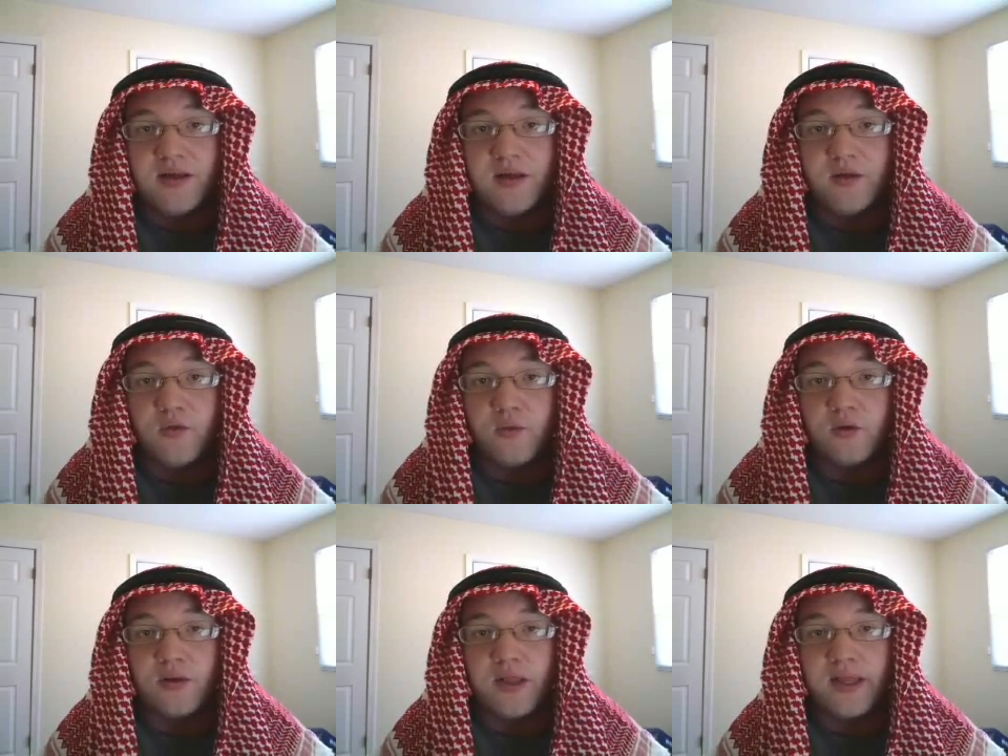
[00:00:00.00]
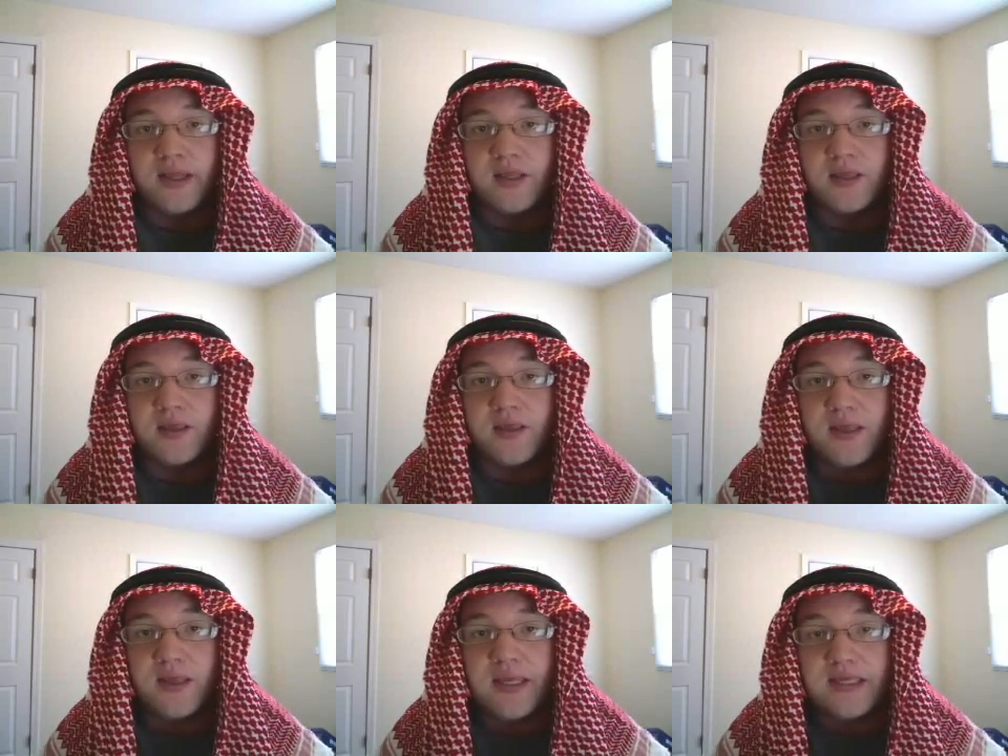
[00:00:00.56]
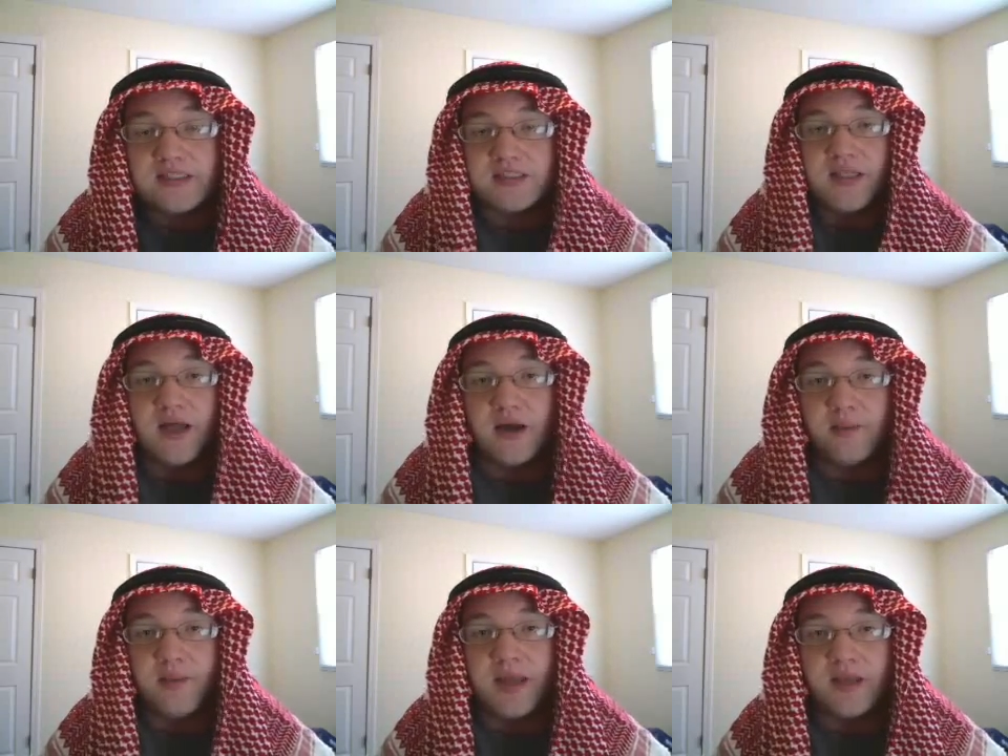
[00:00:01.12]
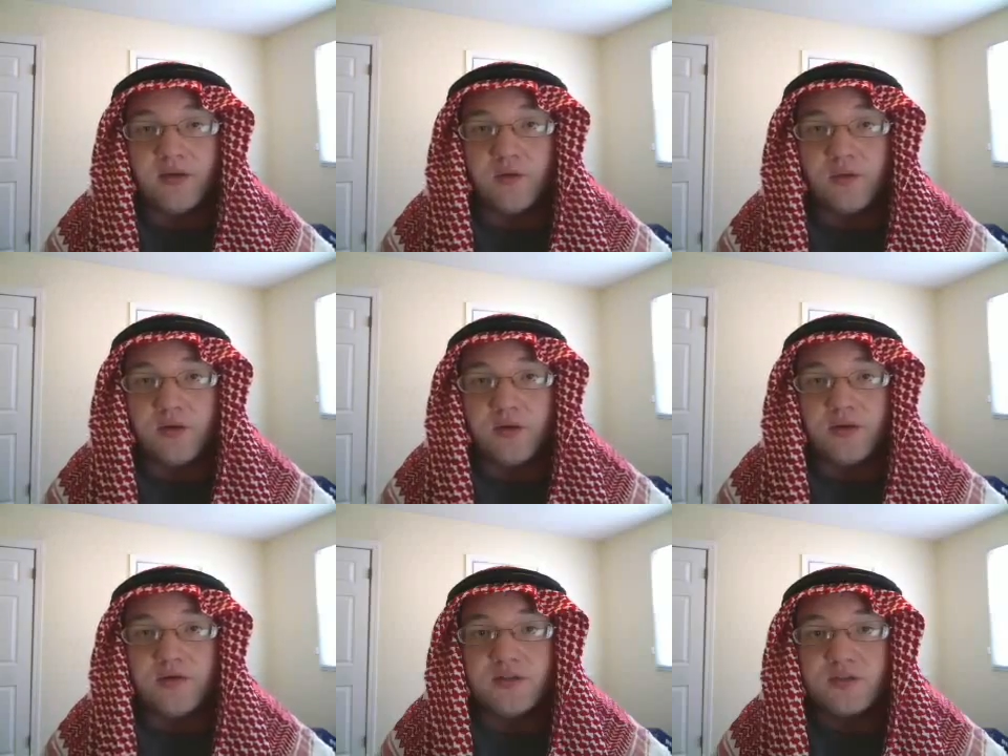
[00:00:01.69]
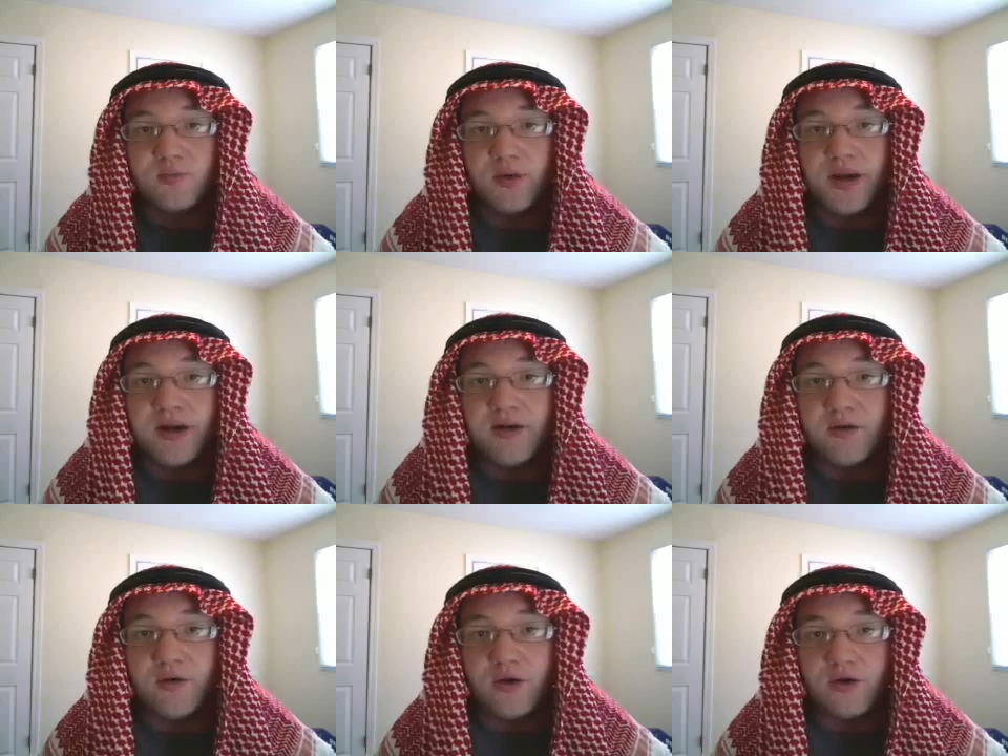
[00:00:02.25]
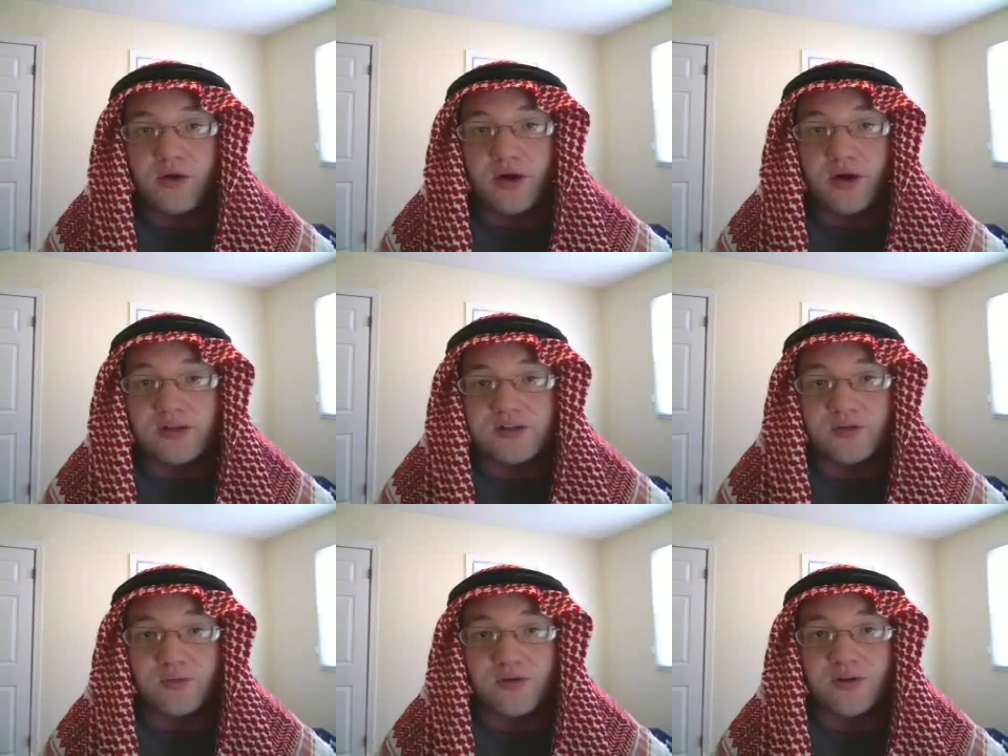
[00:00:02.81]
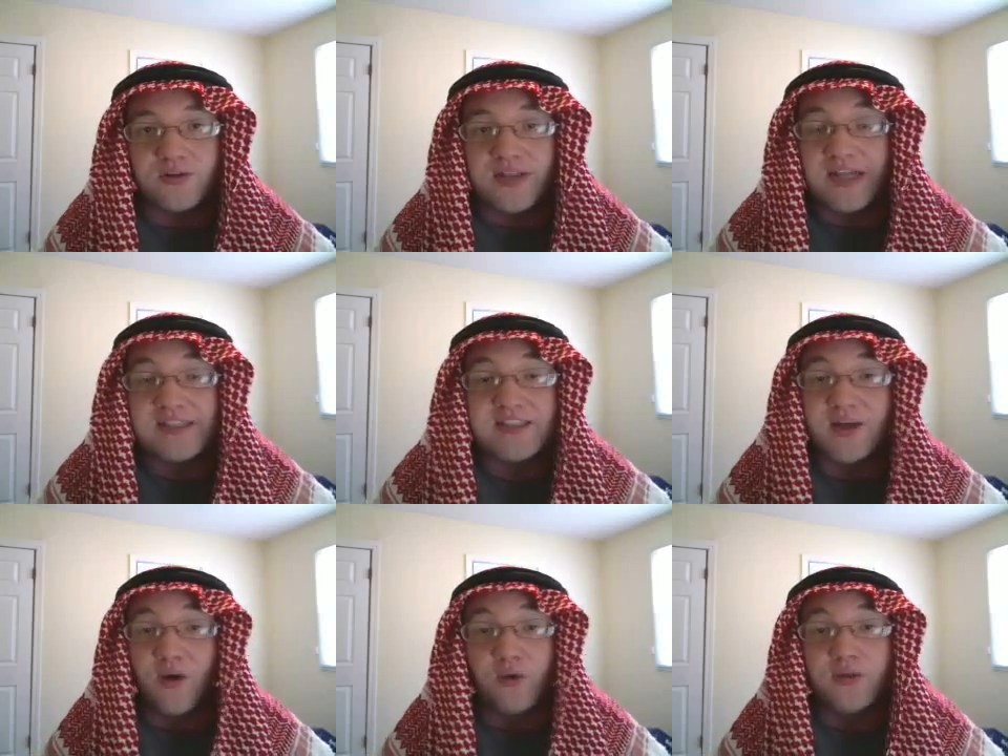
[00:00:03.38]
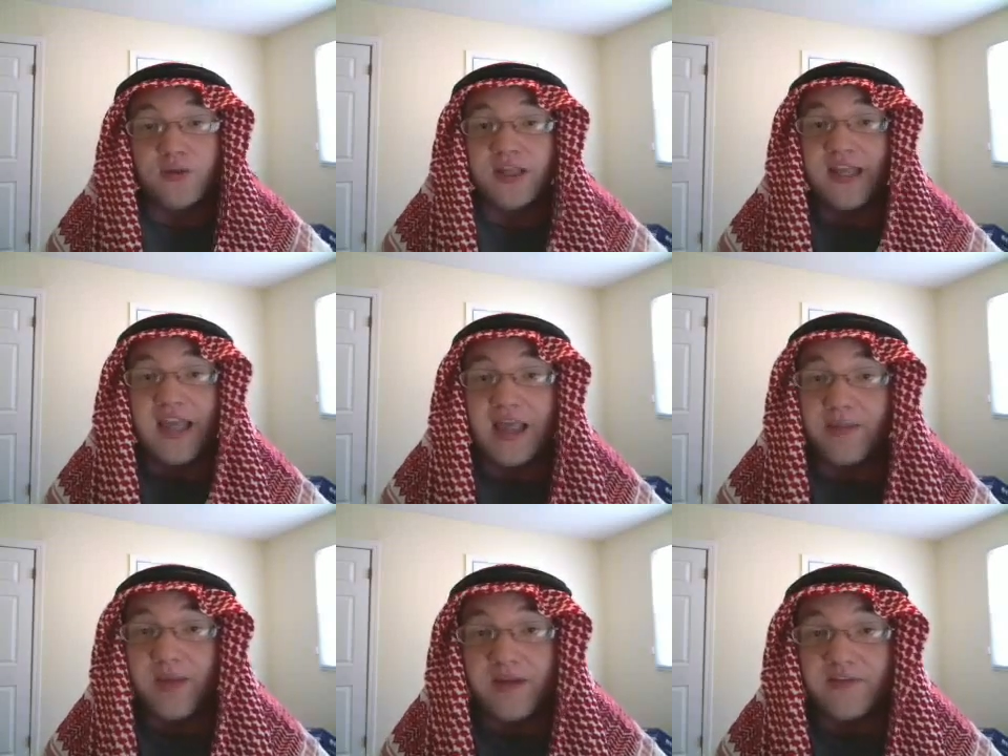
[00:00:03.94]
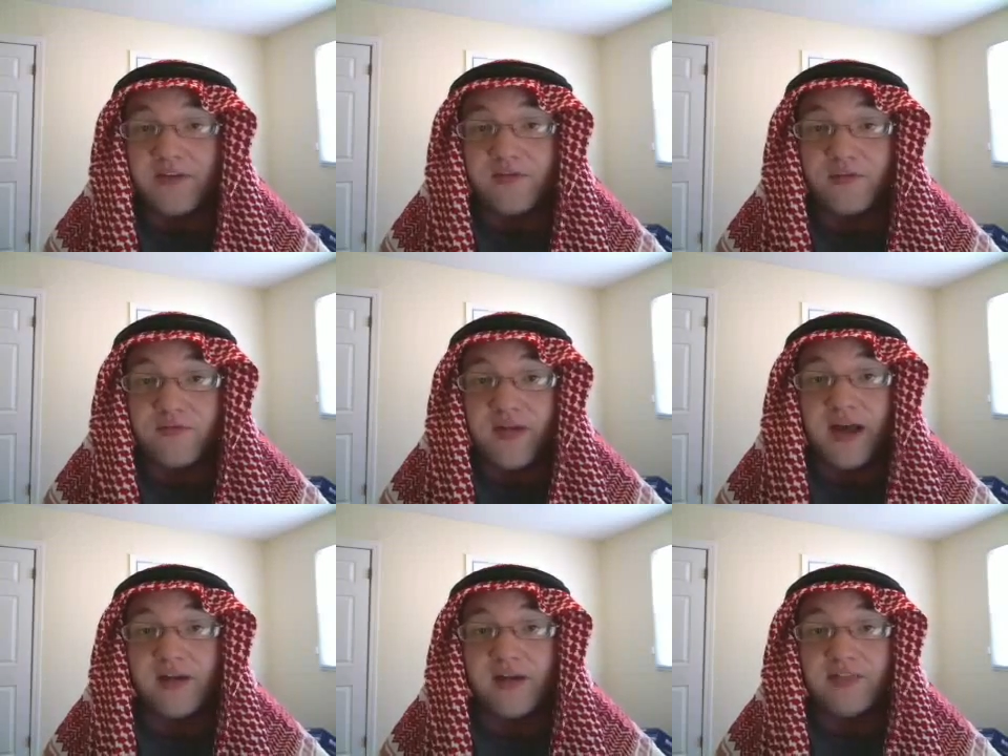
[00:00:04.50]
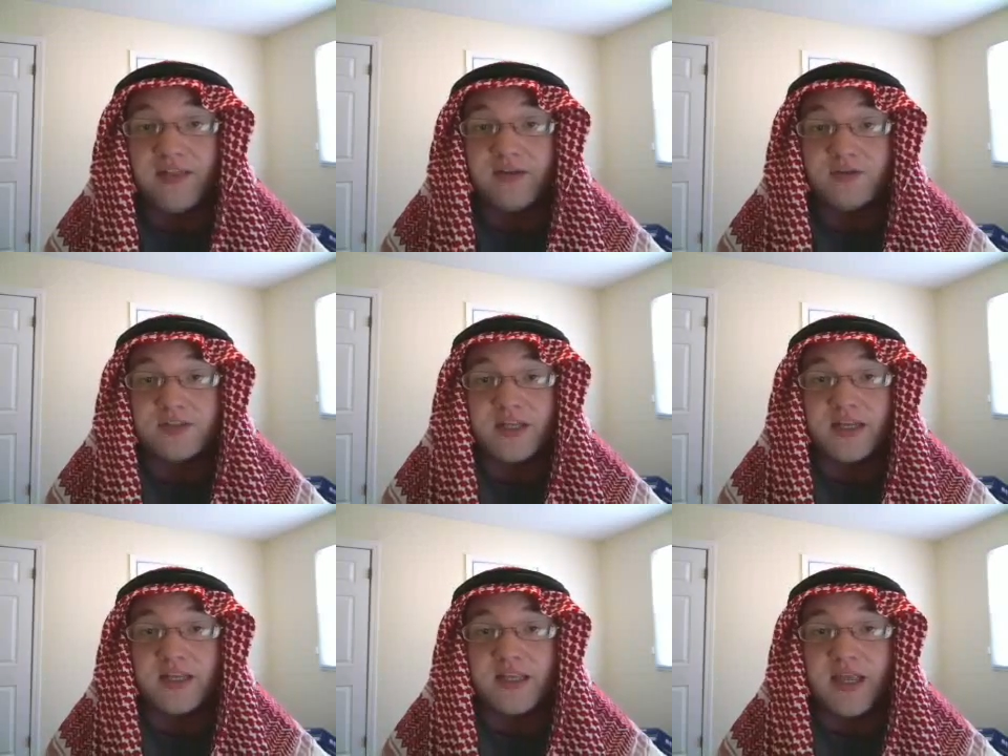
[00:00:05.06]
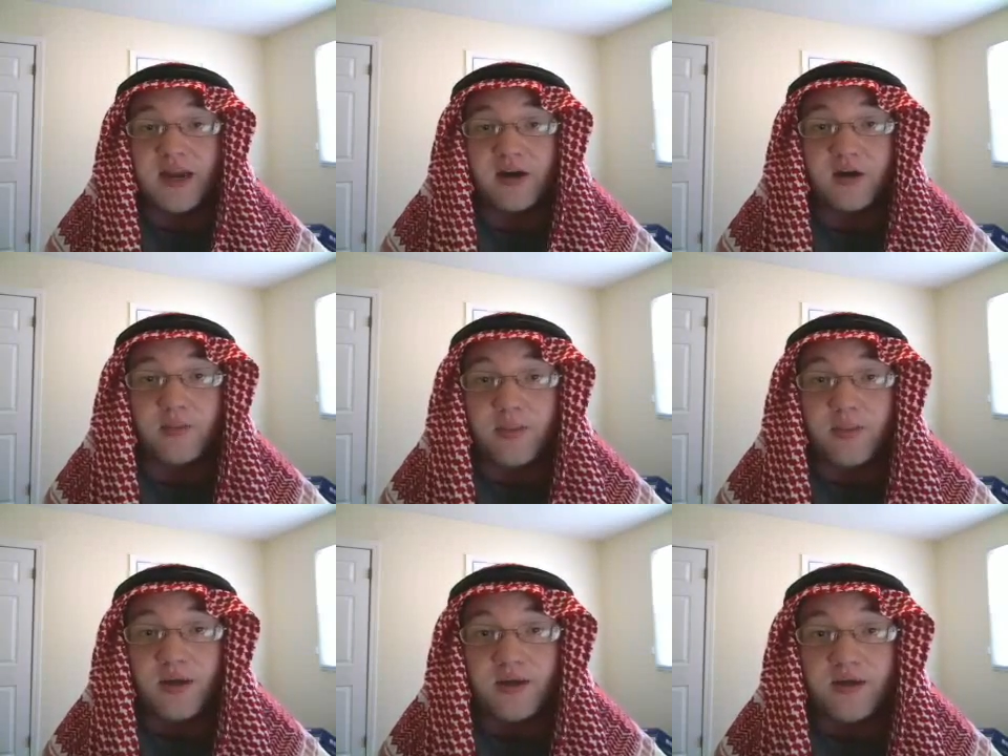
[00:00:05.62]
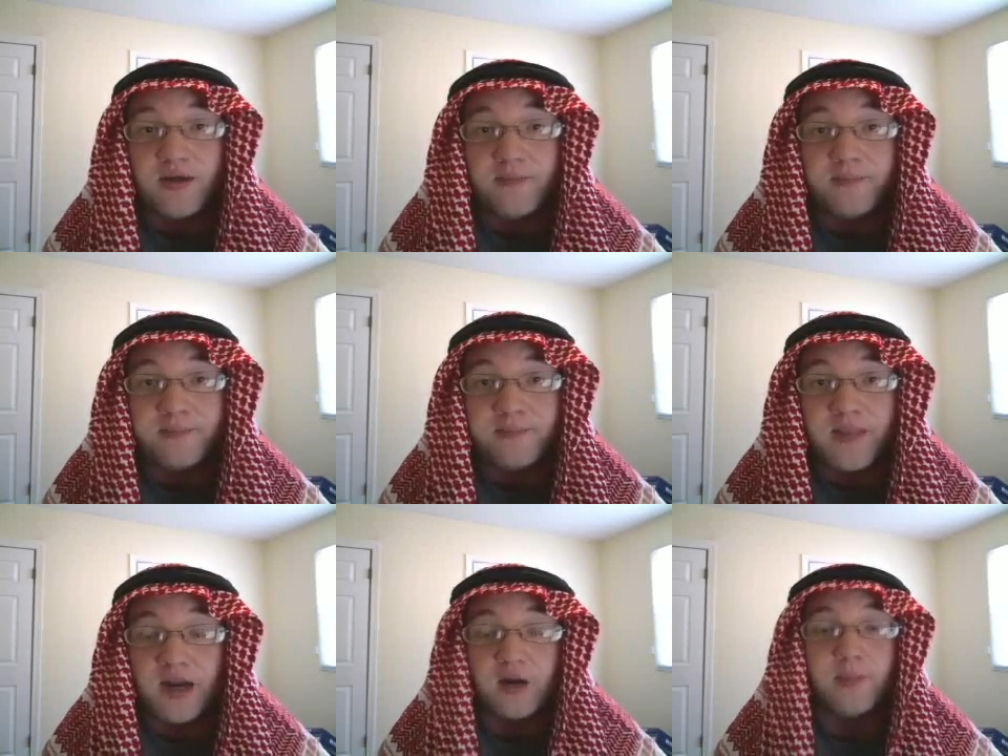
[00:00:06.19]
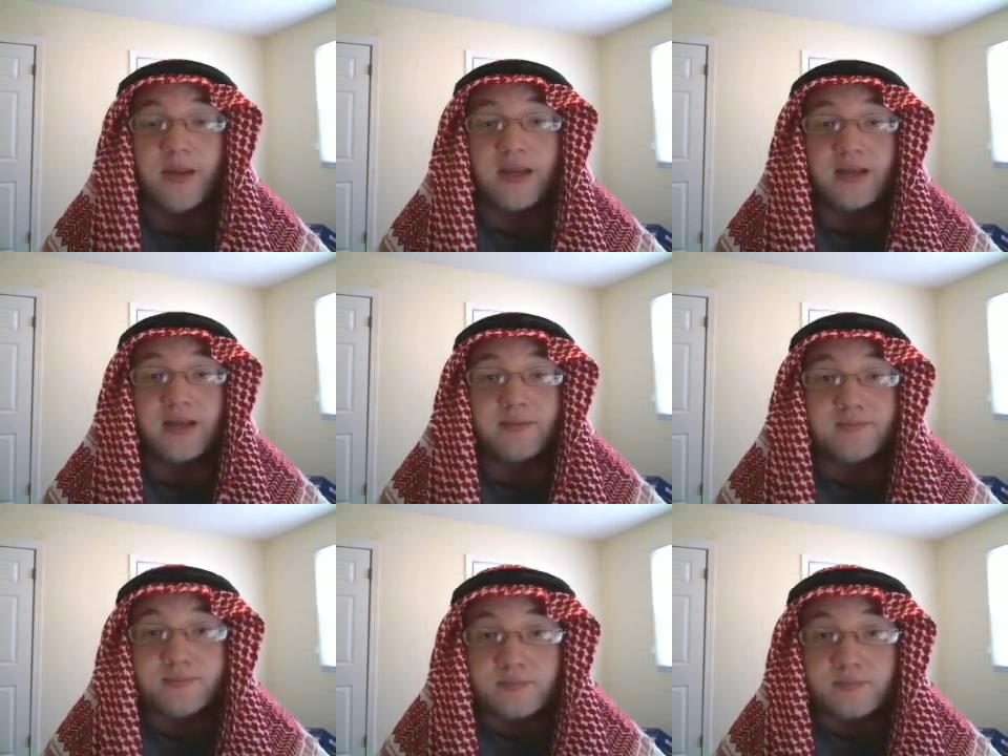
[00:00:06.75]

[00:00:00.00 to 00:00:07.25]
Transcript: you were like Islam, and you would spread across the world. That's the only game I've ever found that was like Arabic.